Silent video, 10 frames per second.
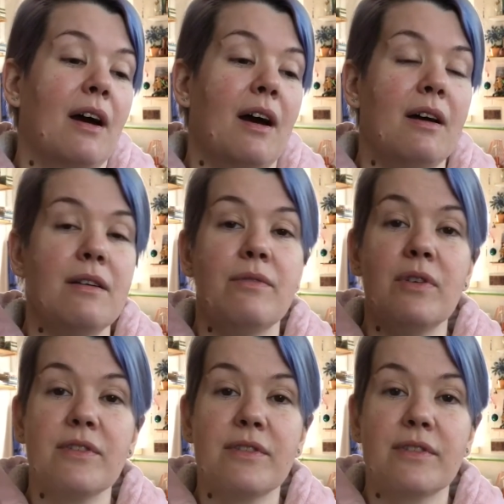I
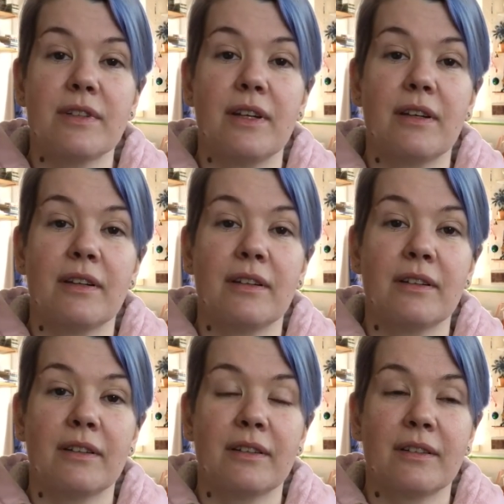was
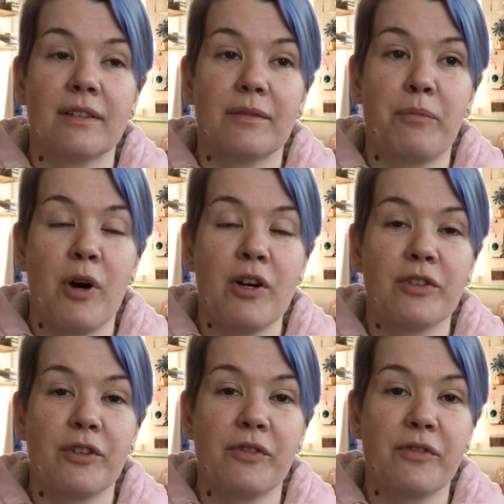
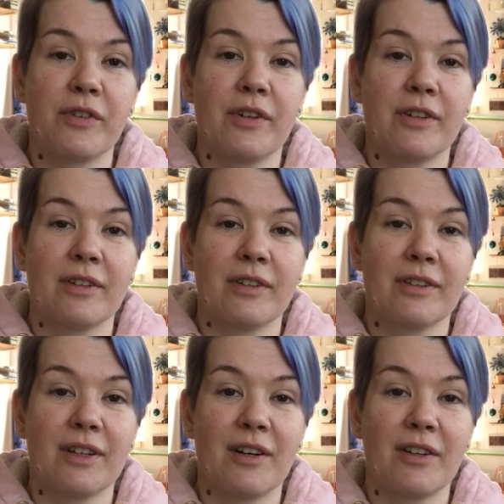part of
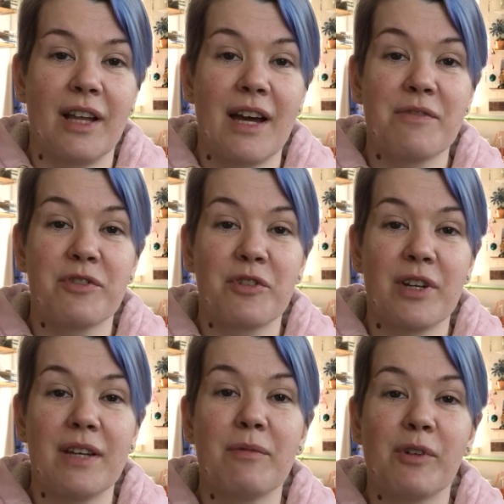a live
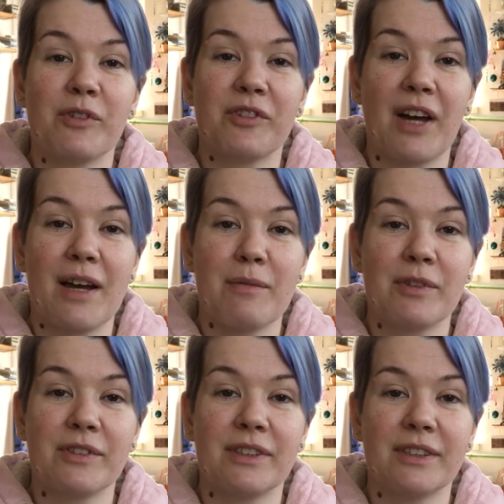stream on
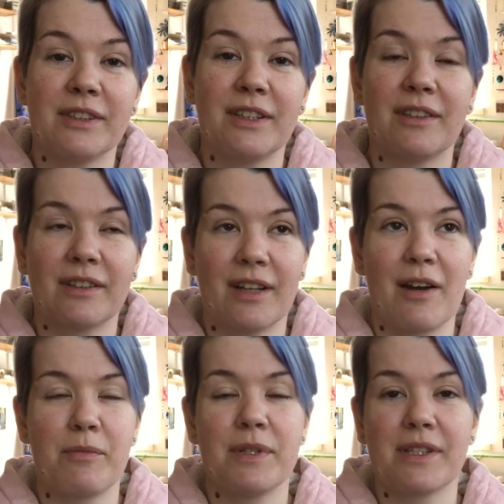Simon, the
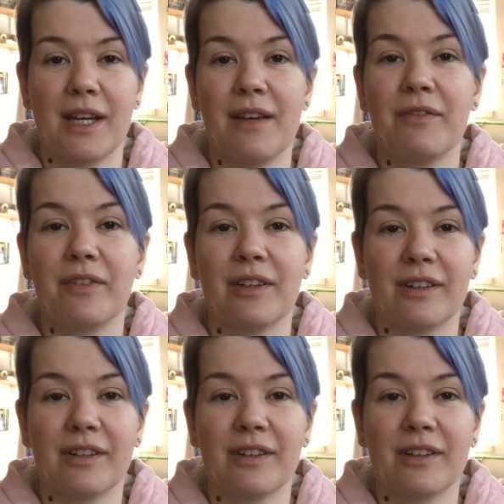Hermit's Cave